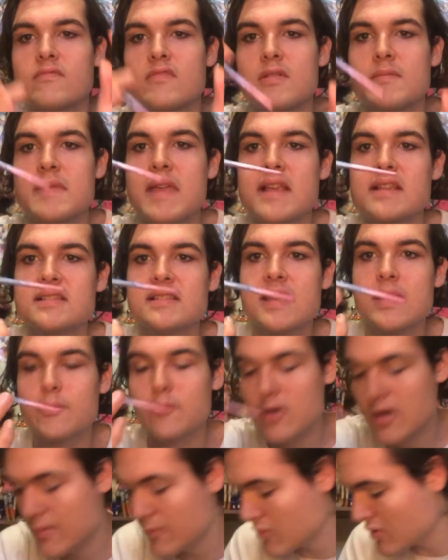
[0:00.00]
from that
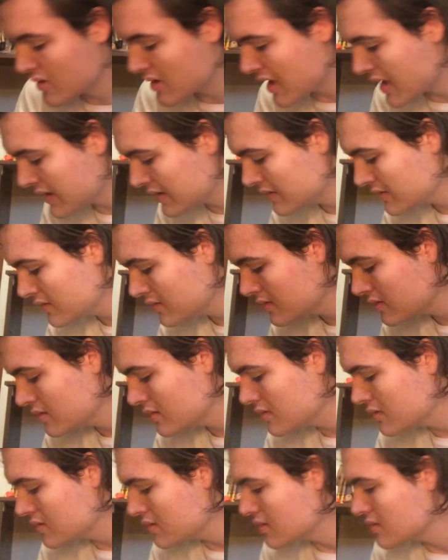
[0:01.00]
same rainbow line,
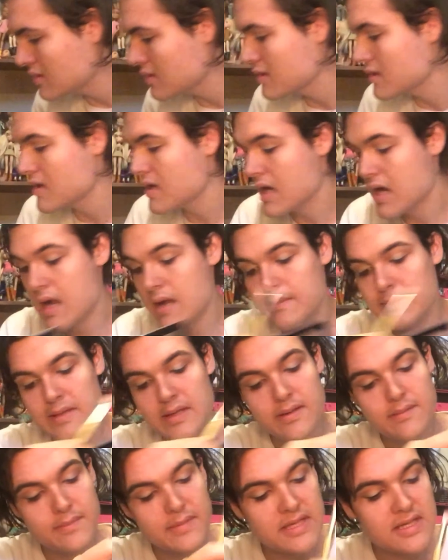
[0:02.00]
I'm
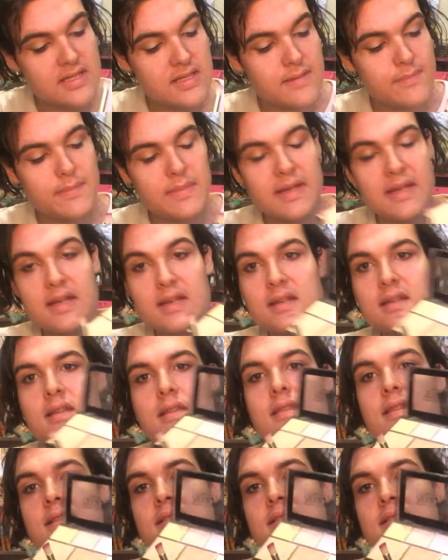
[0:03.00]
gonna be dipping into